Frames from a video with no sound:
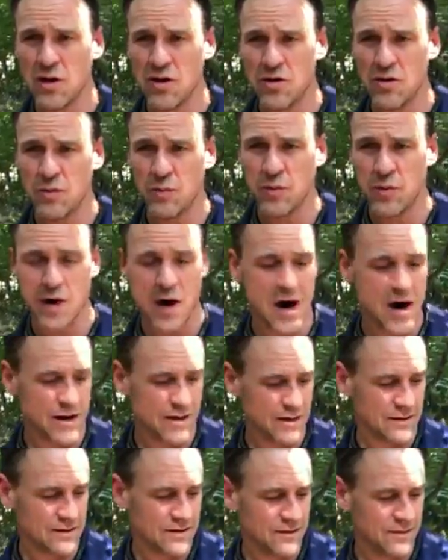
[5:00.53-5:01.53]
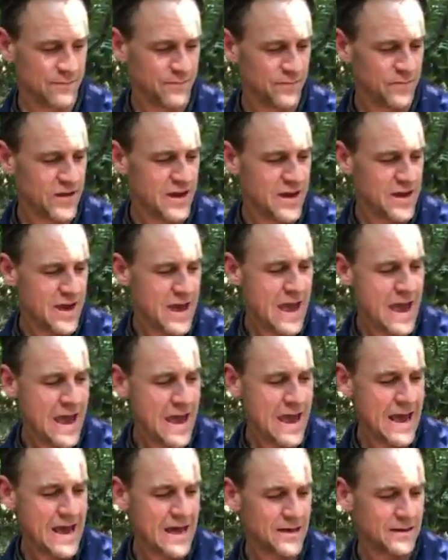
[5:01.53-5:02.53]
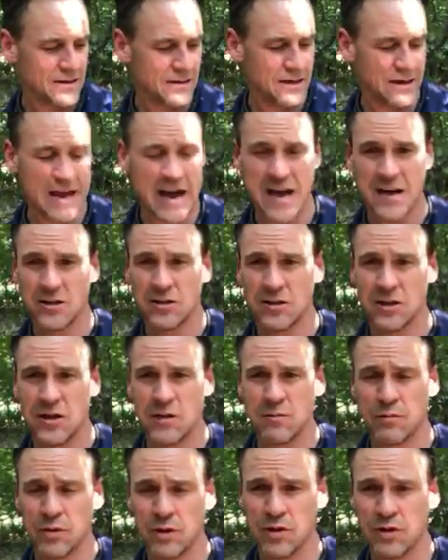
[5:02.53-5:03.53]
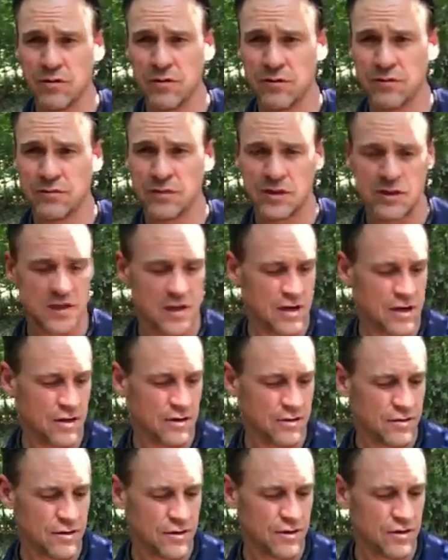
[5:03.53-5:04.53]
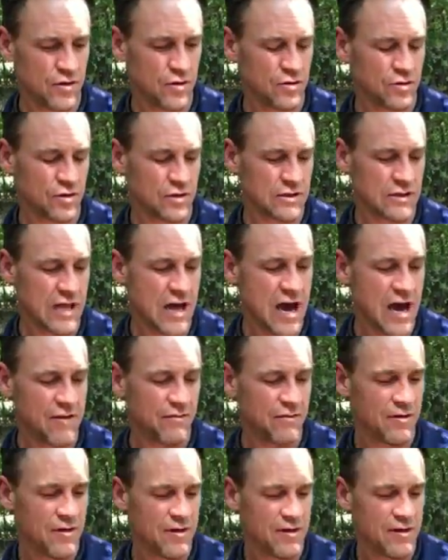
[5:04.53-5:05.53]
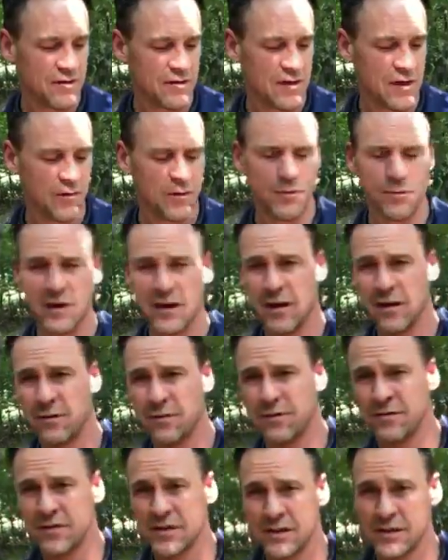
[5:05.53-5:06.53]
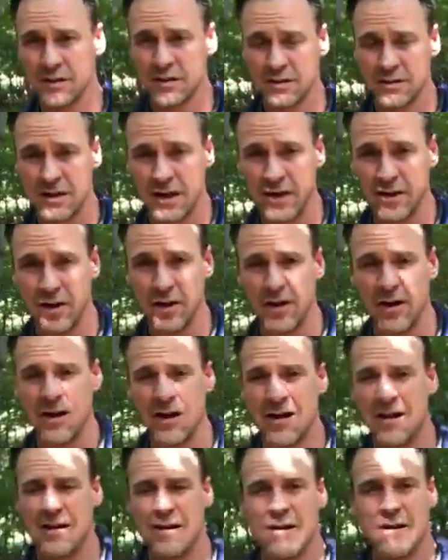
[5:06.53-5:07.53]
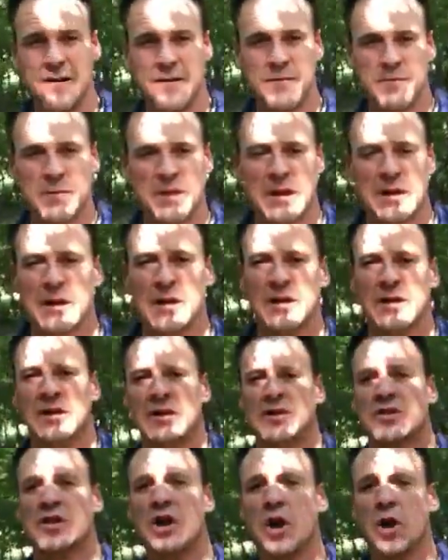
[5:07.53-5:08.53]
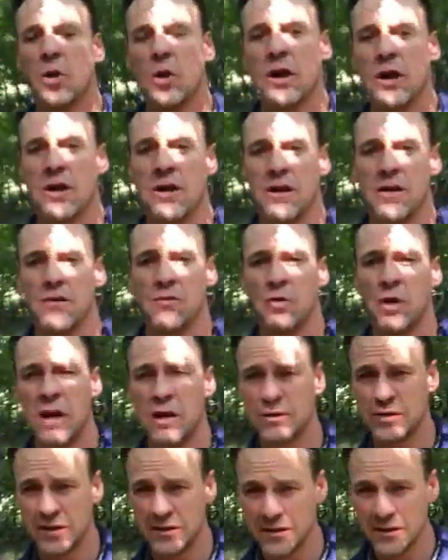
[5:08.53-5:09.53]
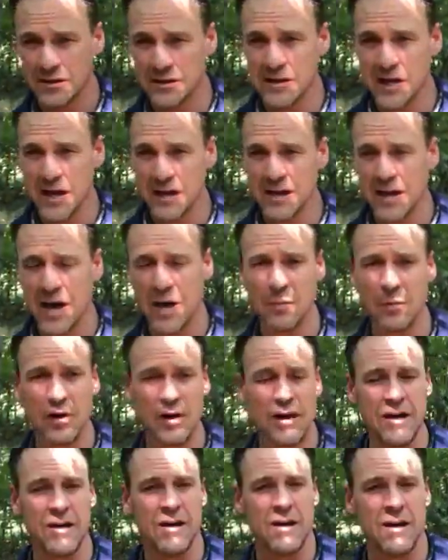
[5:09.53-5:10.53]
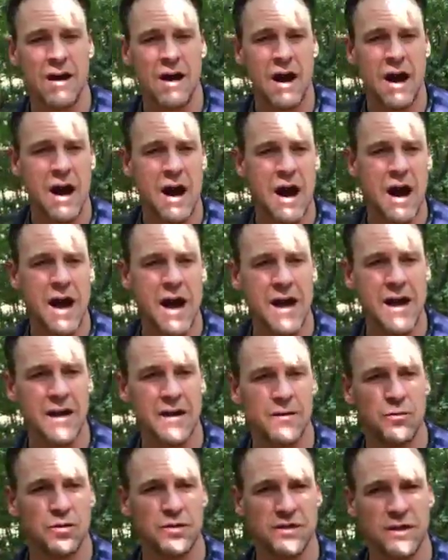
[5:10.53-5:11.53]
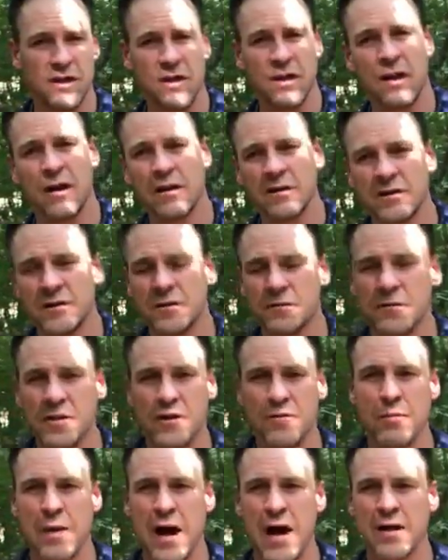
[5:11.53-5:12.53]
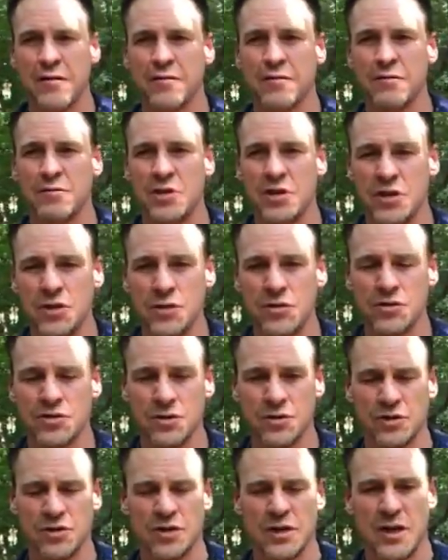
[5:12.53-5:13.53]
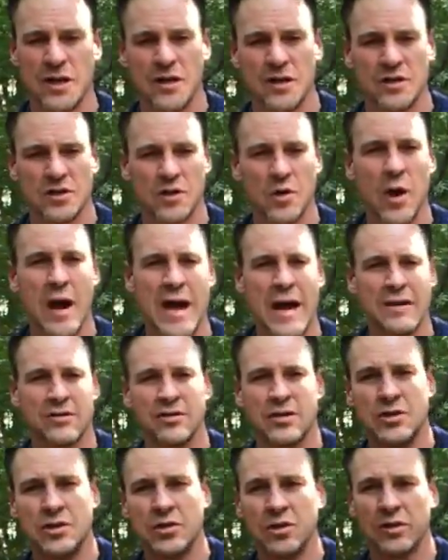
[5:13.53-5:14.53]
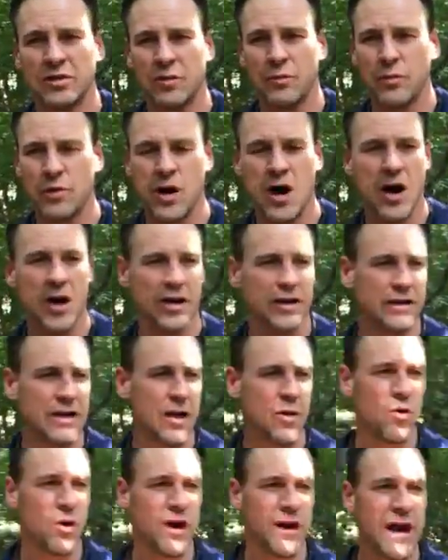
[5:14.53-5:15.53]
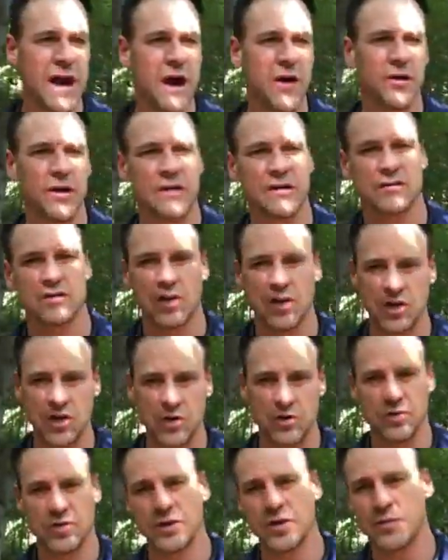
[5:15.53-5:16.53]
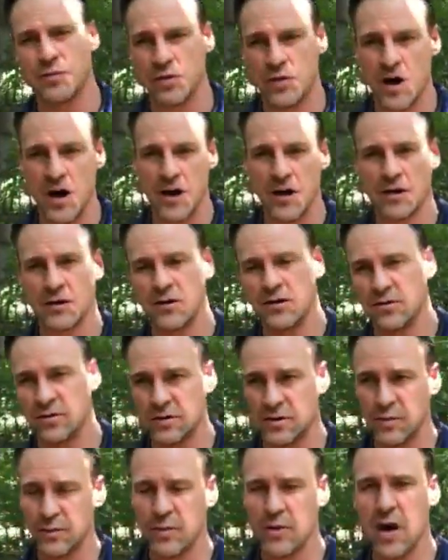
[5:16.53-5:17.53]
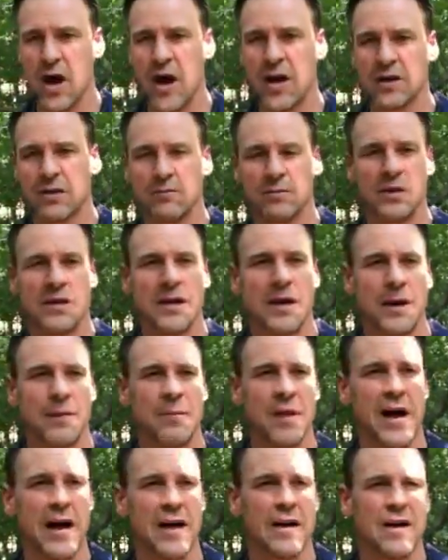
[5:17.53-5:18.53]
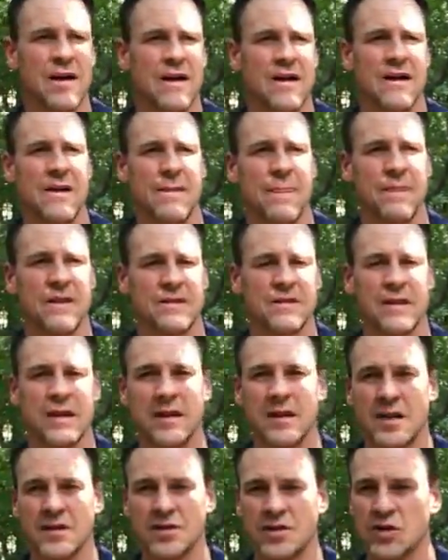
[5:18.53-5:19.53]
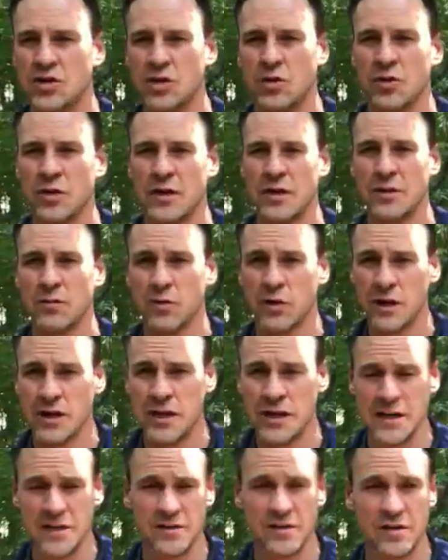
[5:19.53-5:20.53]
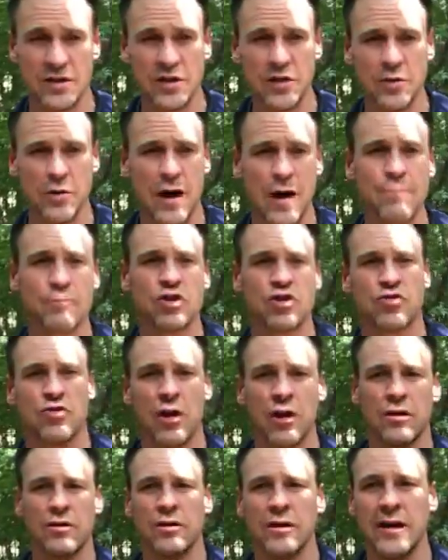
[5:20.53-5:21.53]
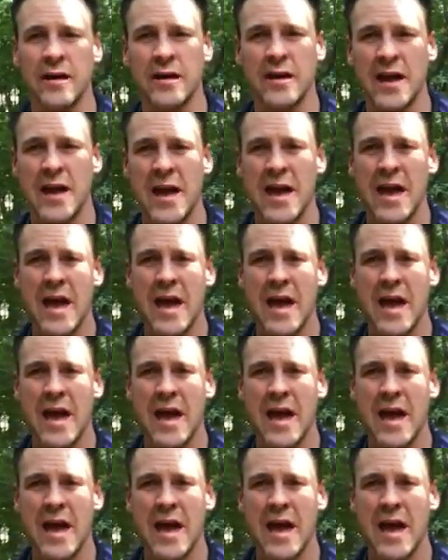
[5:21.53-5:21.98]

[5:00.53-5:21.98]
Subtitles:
our own product and it actually improves the user's life, then we become a facilitator. So when I was in this tech company, I was getting all this feedback from the users. So I actually took the product, I went out and I started using the product and using the product. But then I'm like, this thing doesn't do what it needs to do. I'm struggling